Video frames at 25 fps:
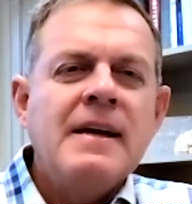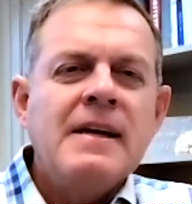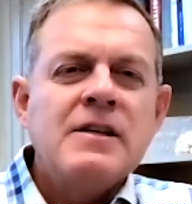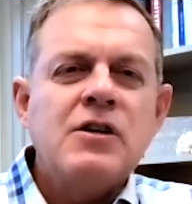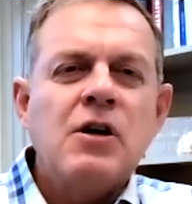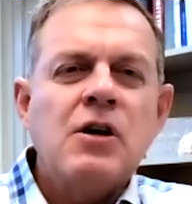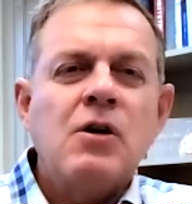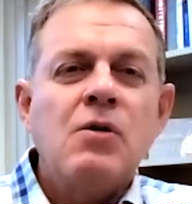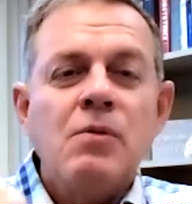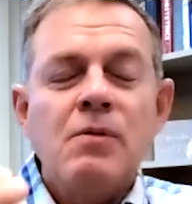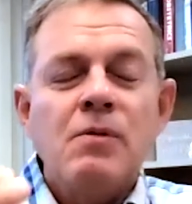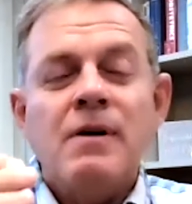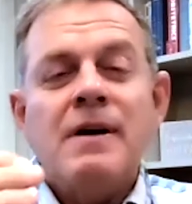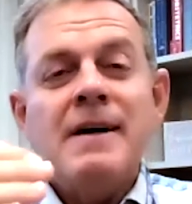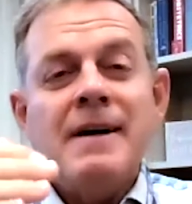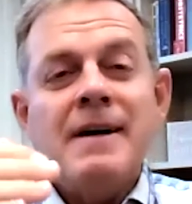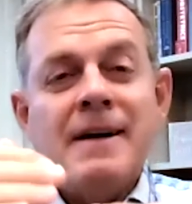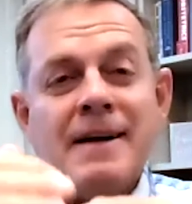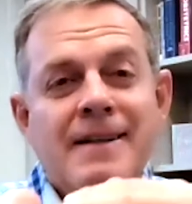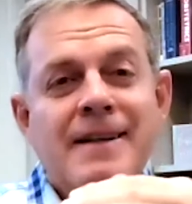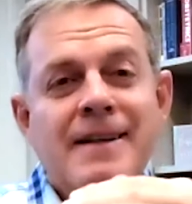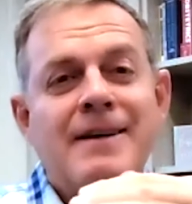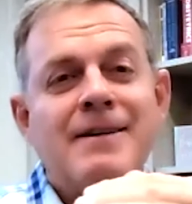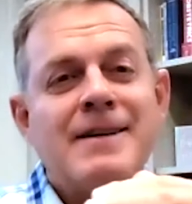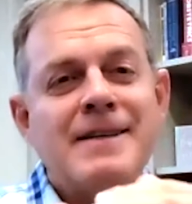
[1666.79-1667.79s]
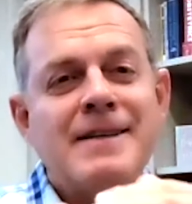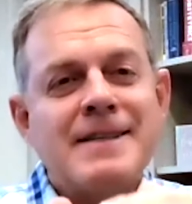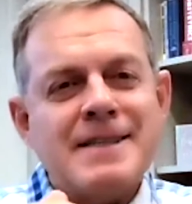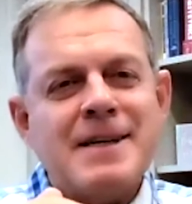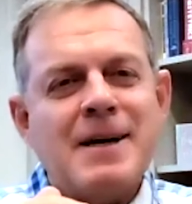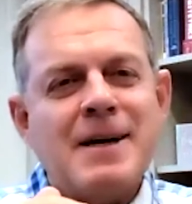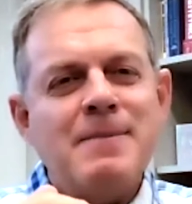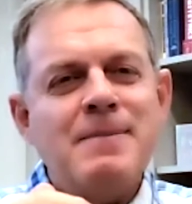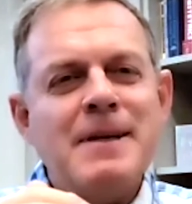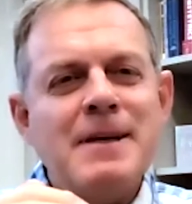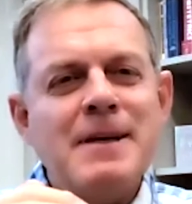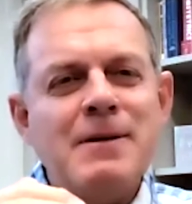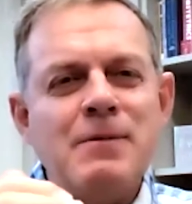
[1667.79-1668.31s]
So there is
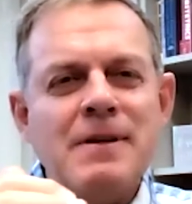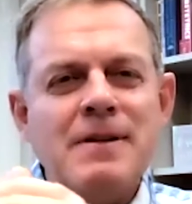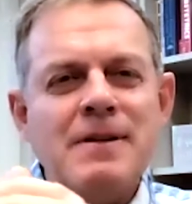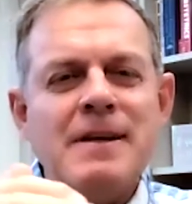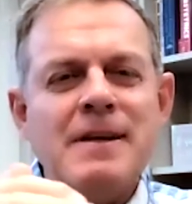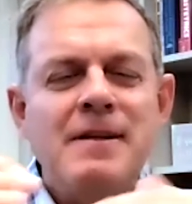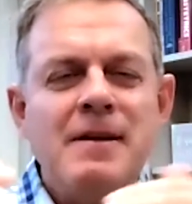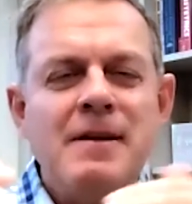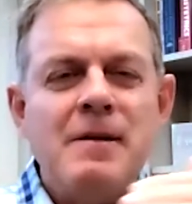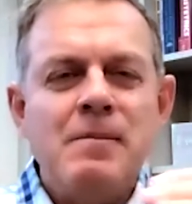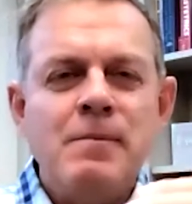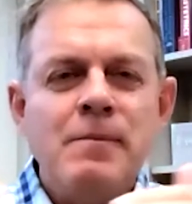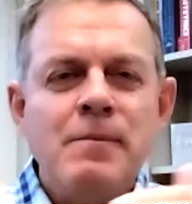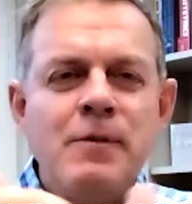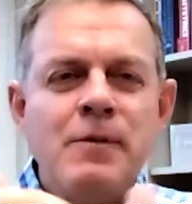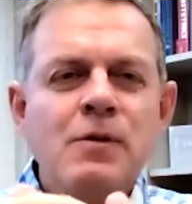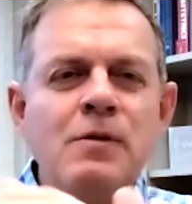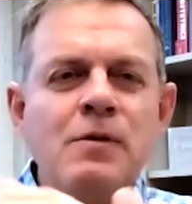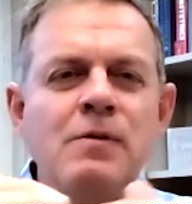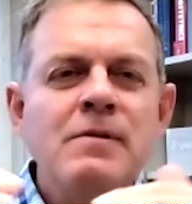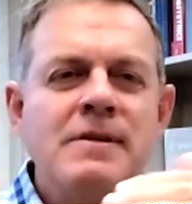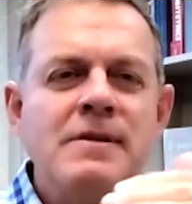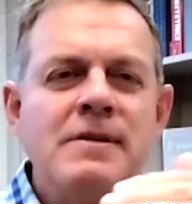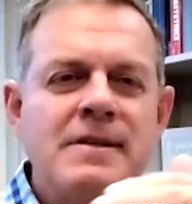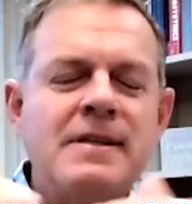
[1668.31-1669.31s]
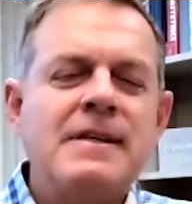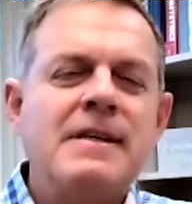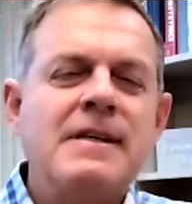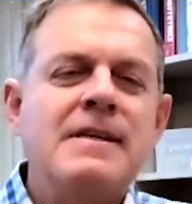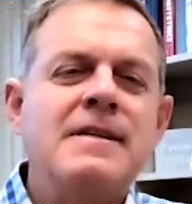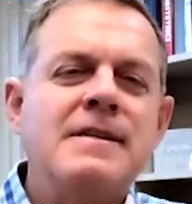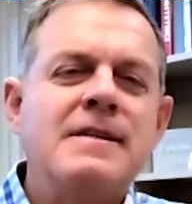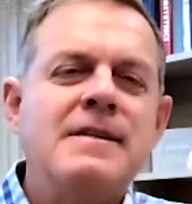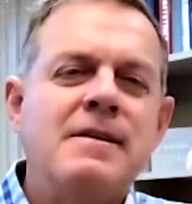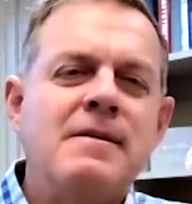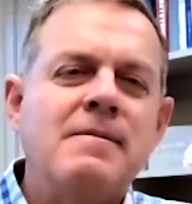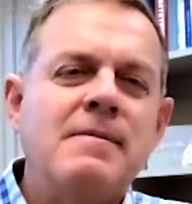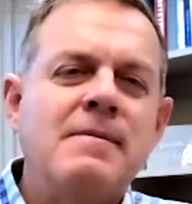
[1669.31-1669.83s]
something within the immune
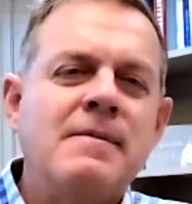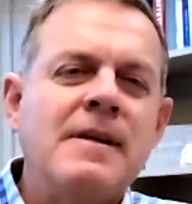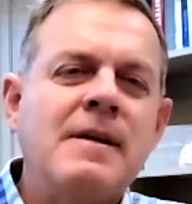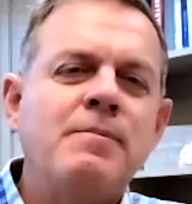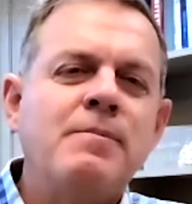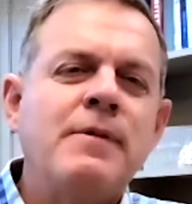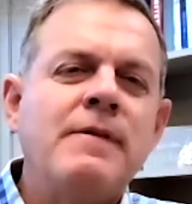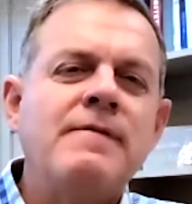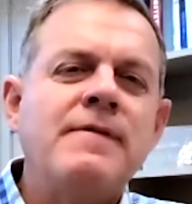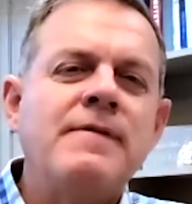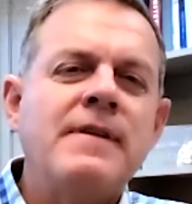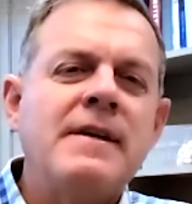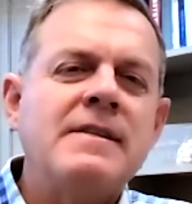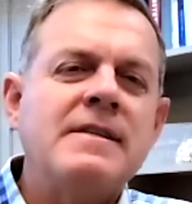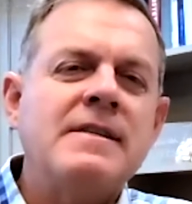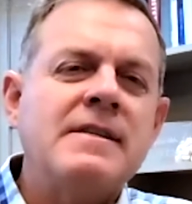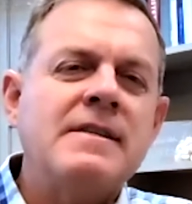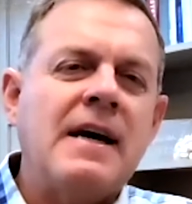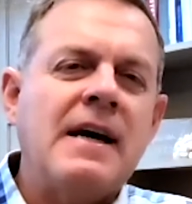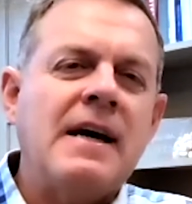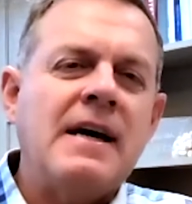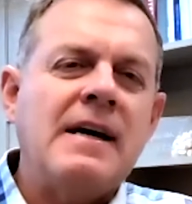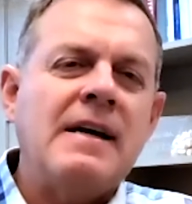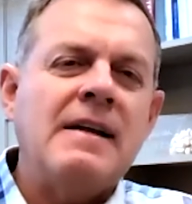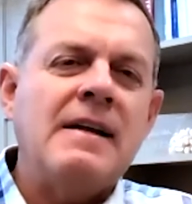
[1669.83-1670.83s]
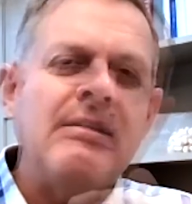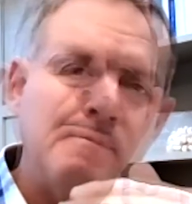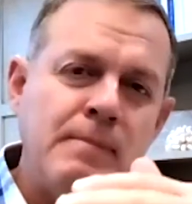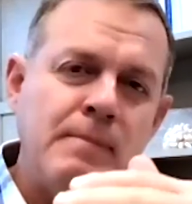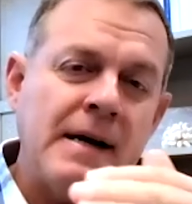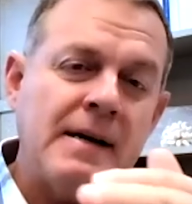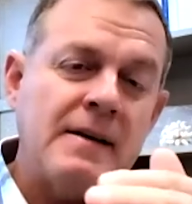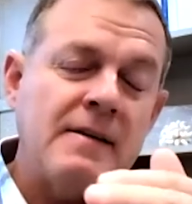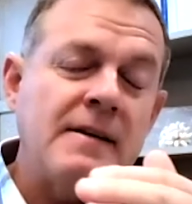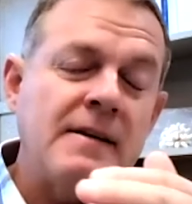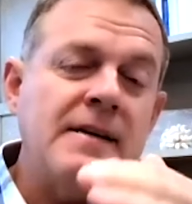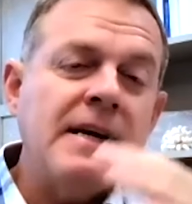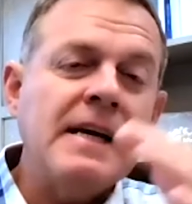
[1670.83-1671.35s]
system that prevents that.
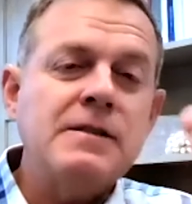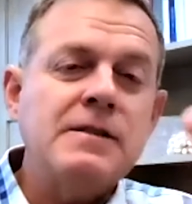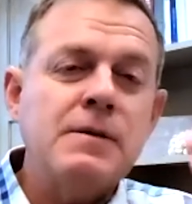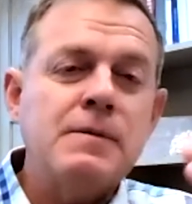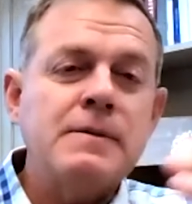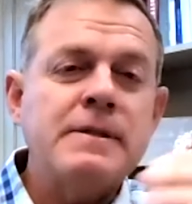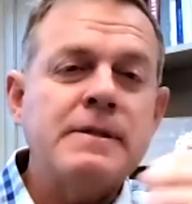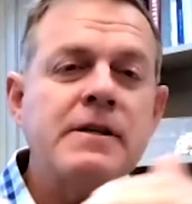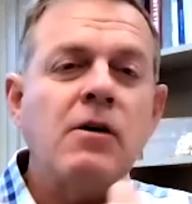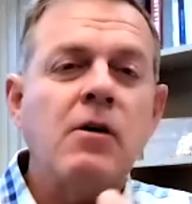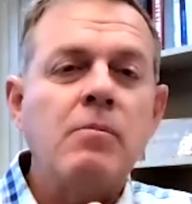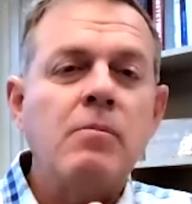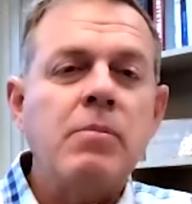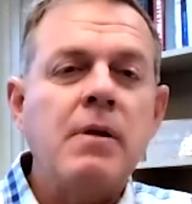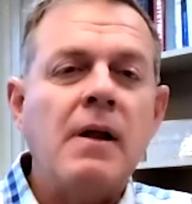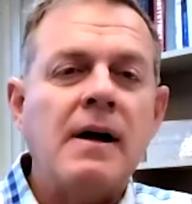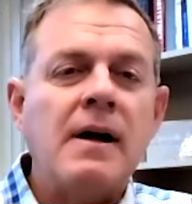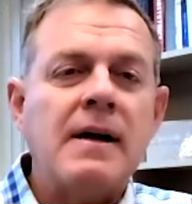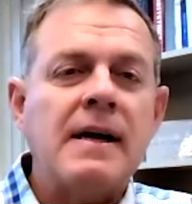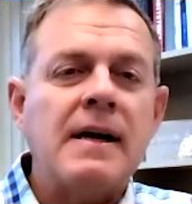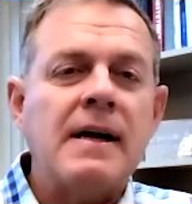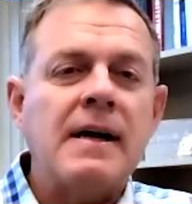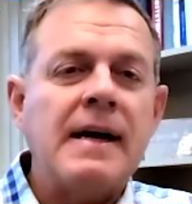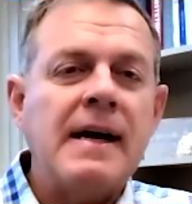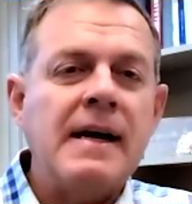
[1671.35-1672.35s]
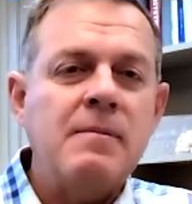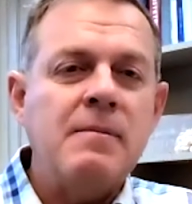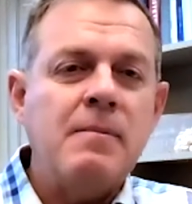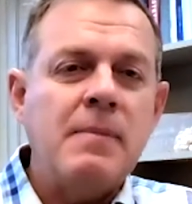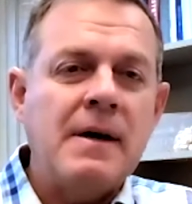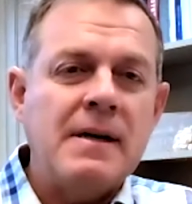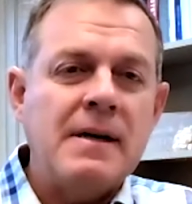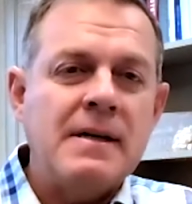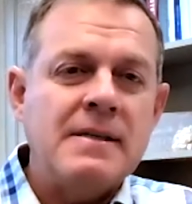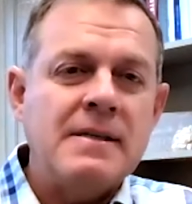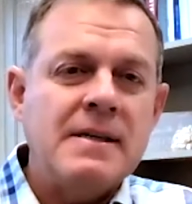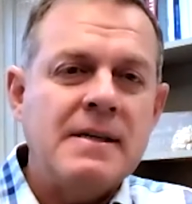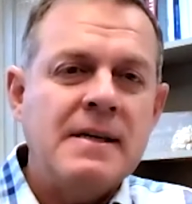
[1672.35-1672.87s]
Back in the days, it was called blocking
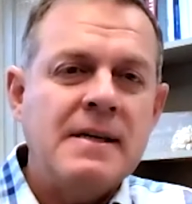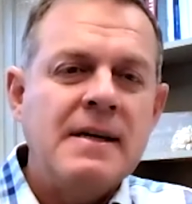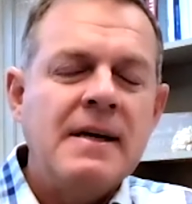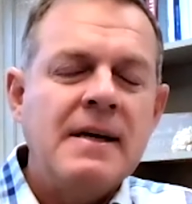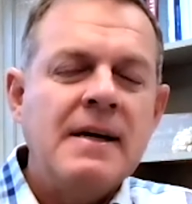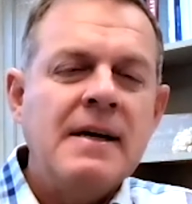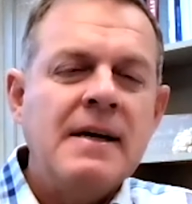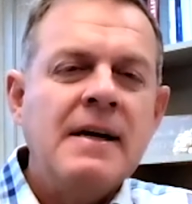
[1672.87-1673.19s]
antibodies.